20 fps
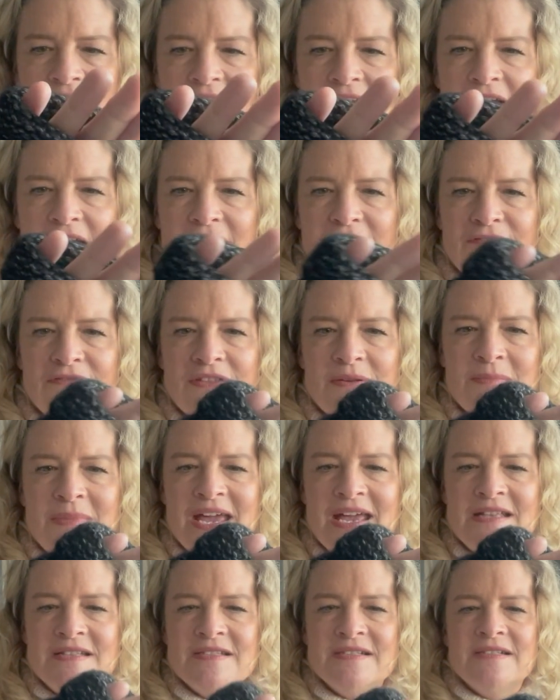of the
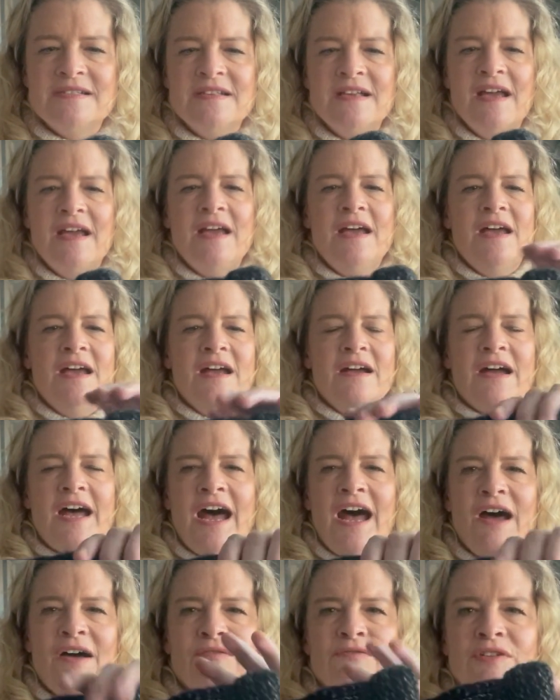mitts
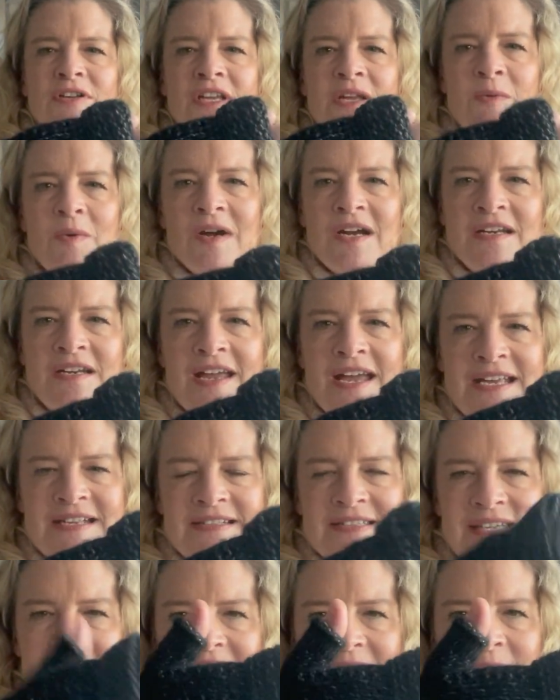really work
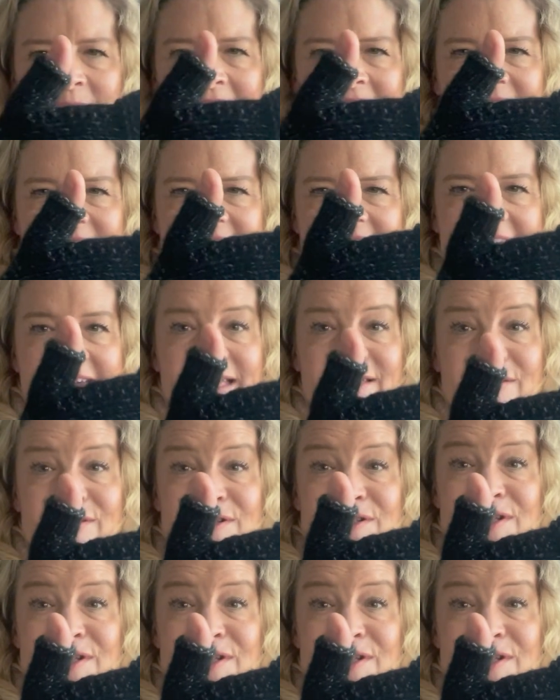nicely and well together.